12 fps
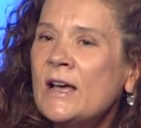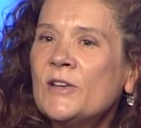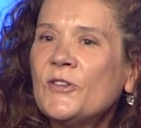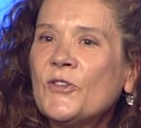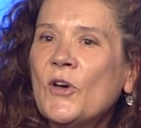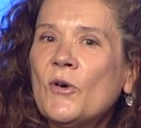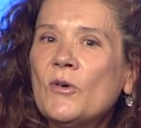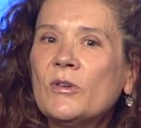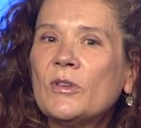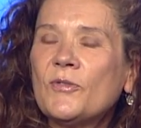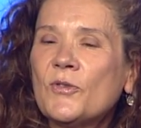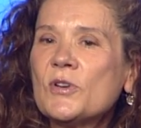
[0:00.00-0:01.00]
So
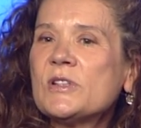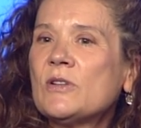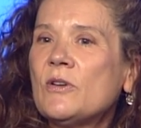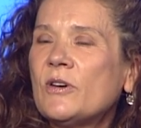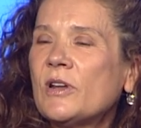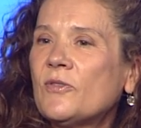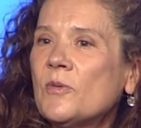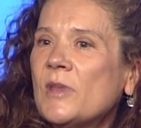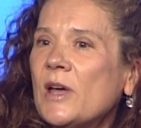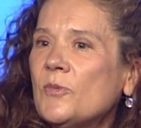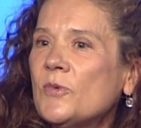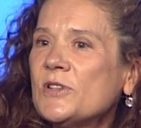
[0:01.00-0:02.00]
the first learning from
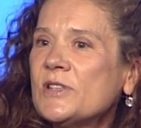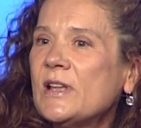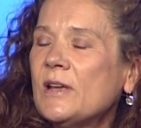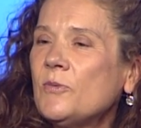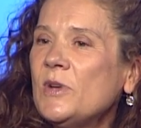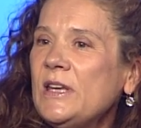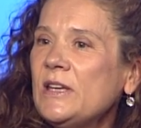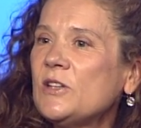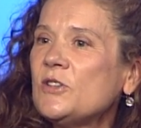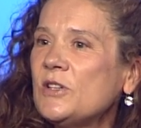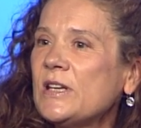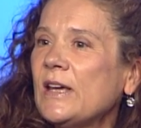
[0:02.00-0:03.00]
that was that we
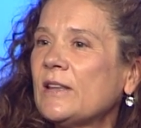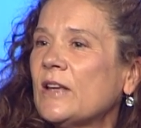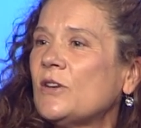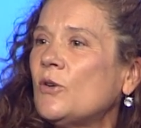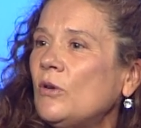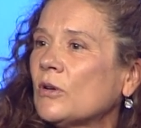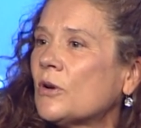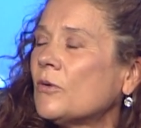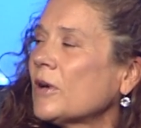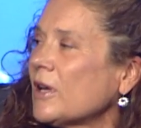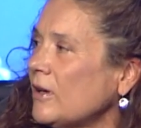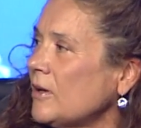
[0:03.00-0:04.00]
needed to take that whole
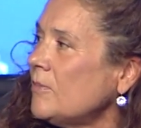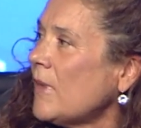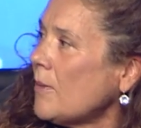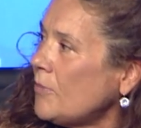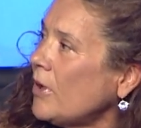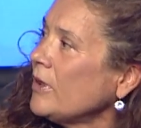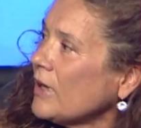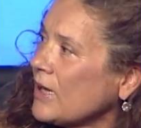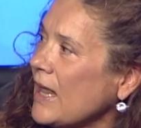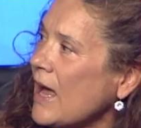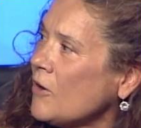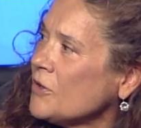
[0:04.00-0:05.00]
curriculum up on the
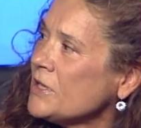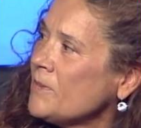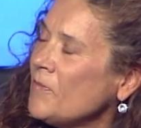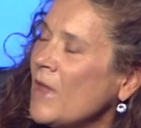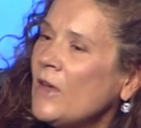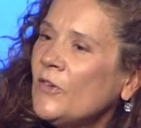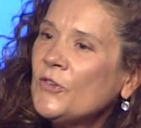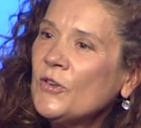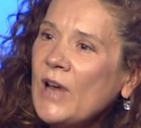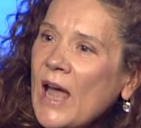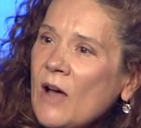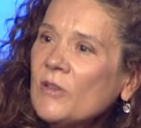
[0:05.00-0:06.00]
cloud. So
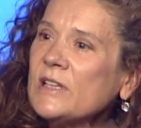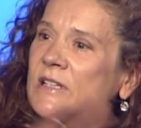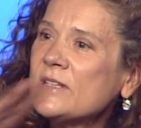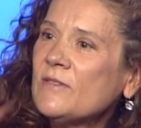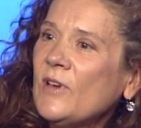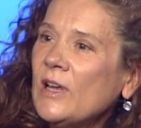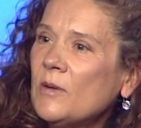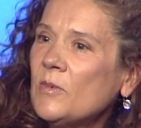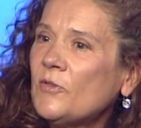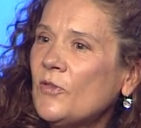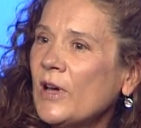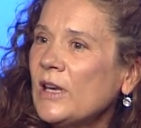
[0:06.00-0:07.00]
now this is
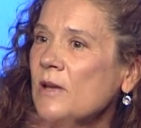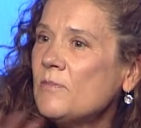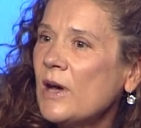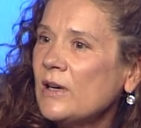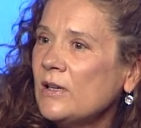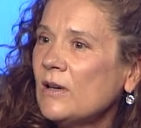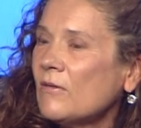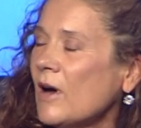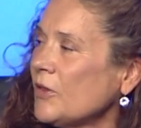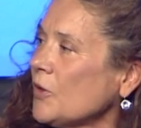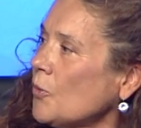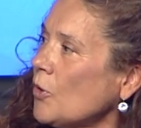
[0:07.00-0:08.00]
available for anybody
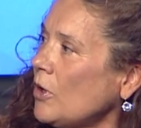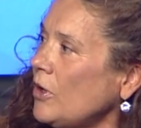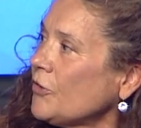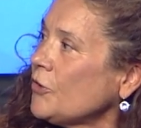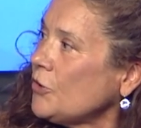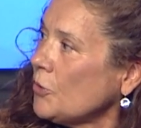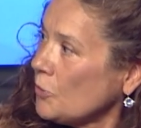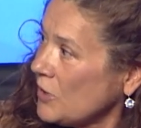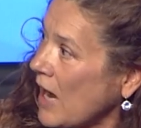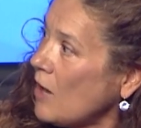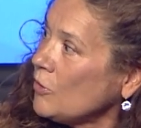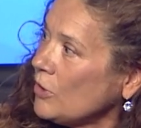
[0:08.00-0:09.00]
around the world to
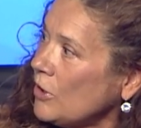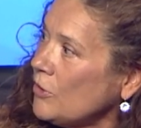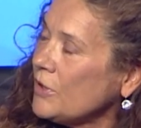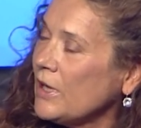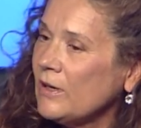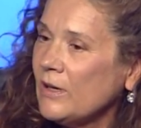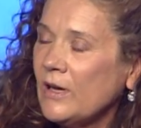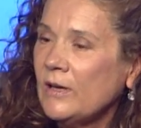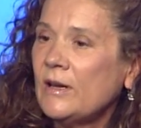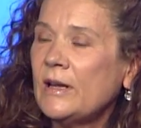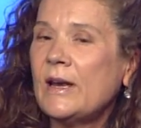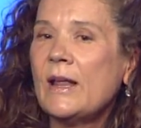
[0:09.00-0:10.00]
download
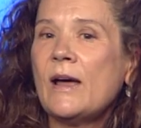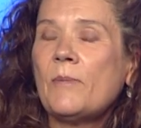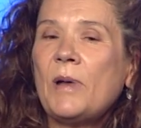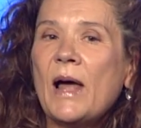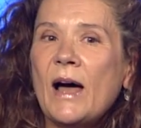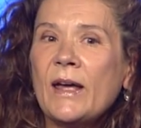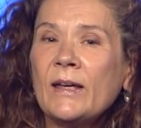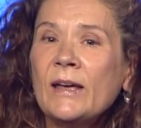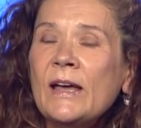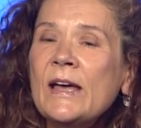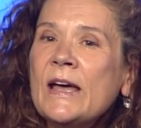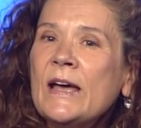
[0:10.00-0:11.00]
and apply.
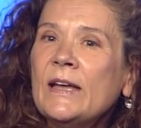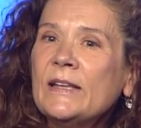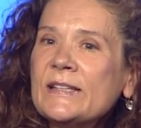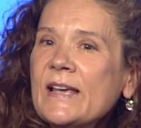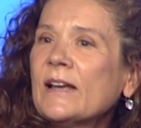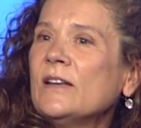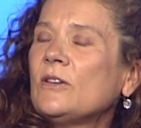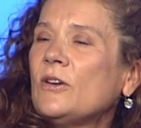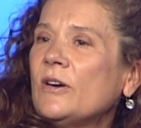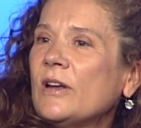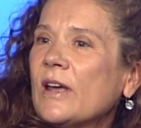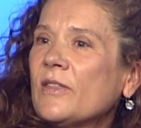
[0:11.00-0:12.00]
And the second
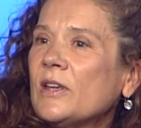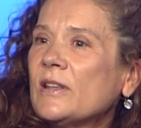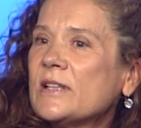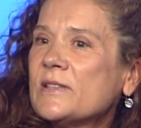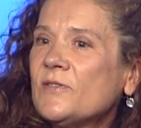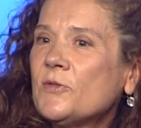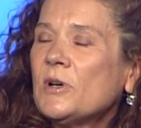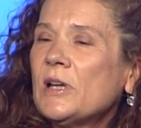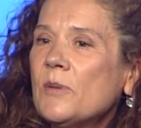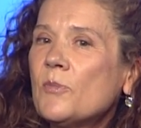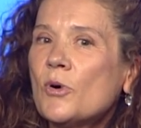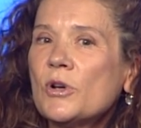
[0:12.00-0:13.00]
learning I think that's
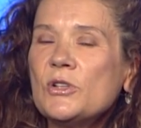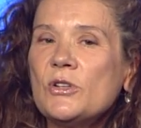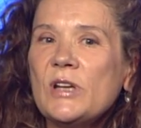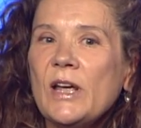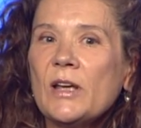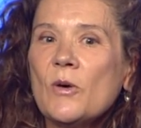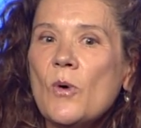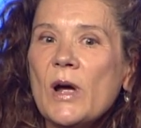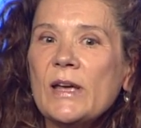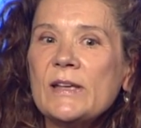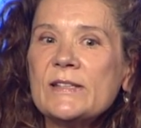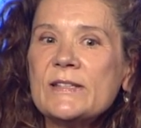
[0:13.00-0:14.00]
really important to take
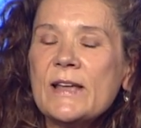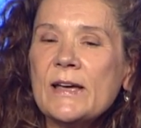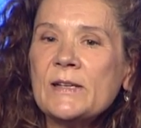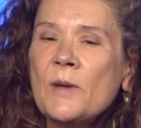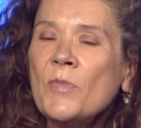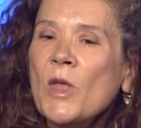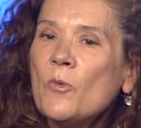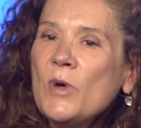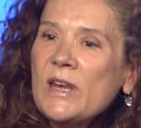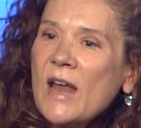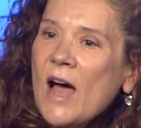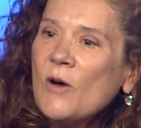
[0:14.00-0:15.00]
away is that
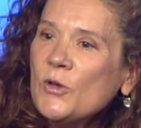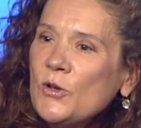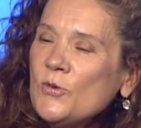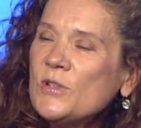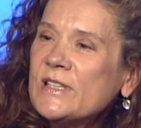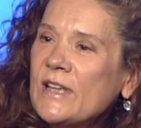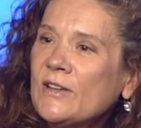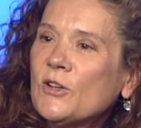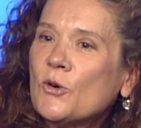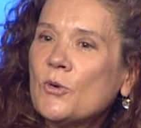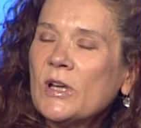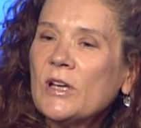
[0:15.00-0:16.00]
we now use that
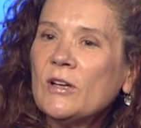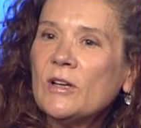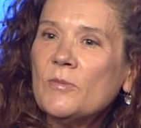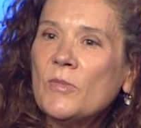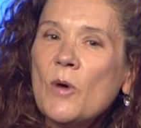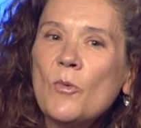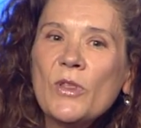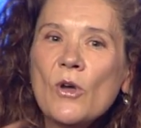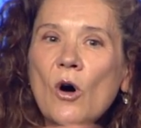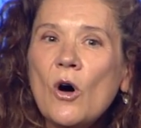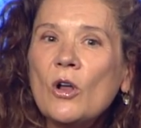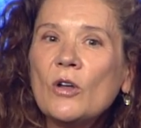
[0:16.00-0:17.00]
curriculum with
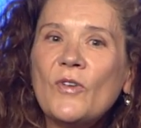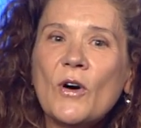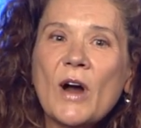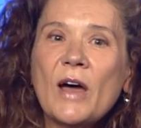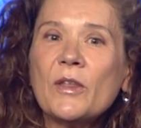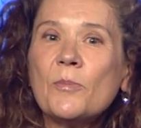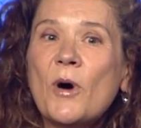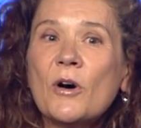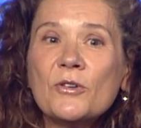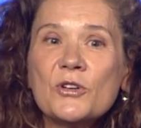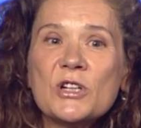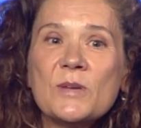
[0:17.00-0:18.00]
all of our other
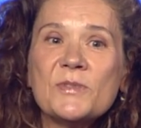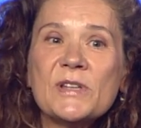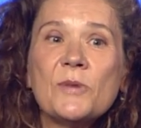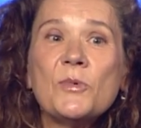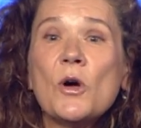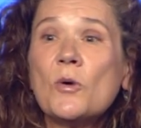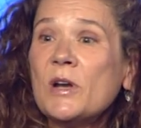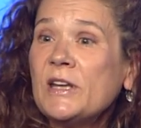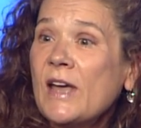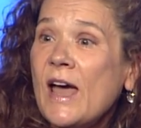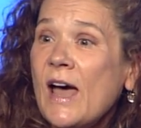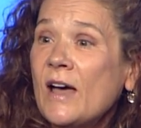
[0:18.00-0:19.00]
partnerships that we
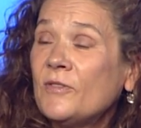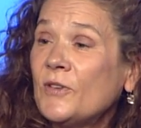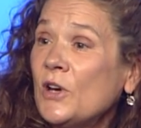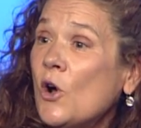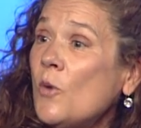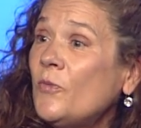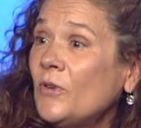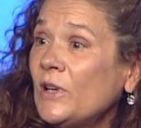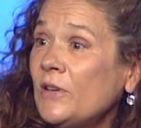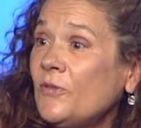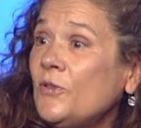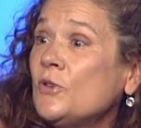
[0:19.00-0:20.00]
already have and
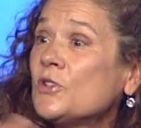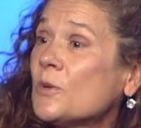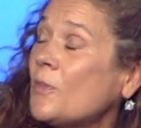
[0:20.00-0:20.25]
hopefully future